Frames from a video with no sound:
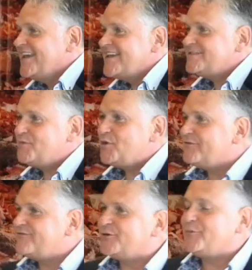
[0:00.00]
It's
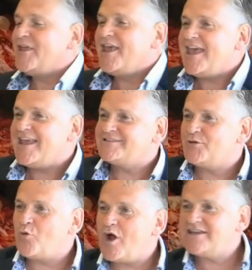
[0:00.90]
beautiful. It's
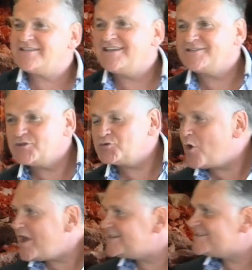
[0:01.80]
the white, it's as
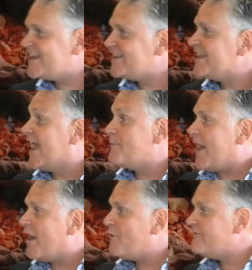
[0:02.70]
white as they can get.
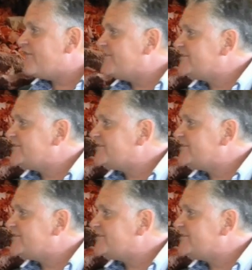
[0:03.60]
However, they've